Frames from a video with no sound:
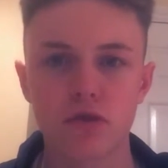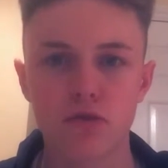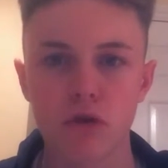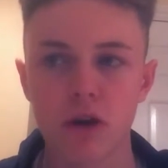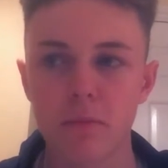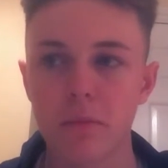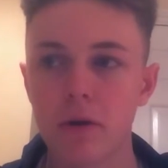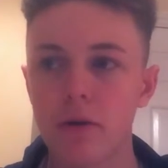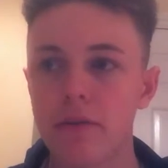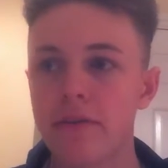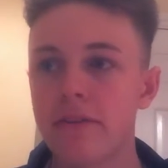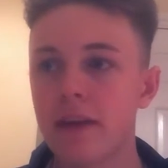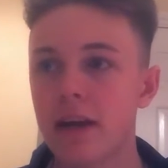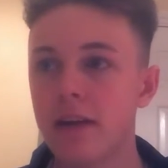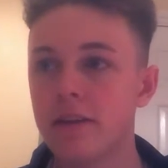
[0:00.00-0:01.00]

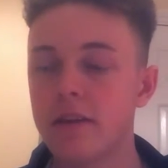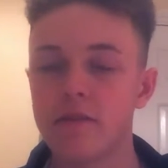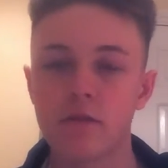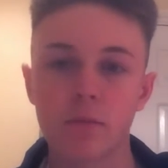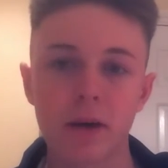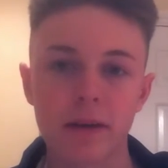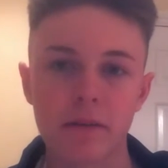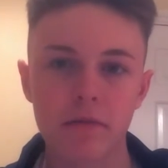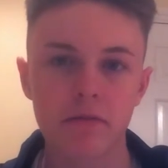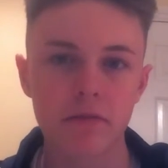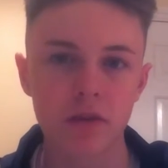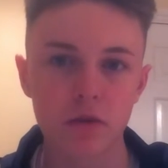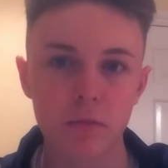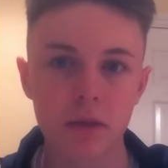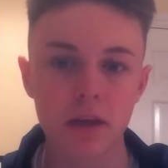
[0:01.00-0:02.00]
tripods and different ways of
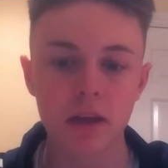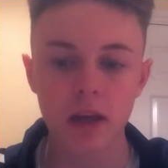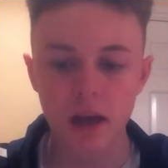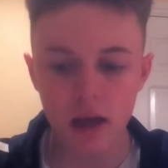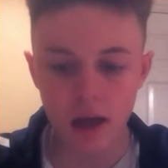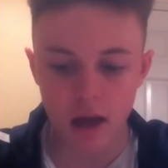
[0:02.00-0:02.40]
filming,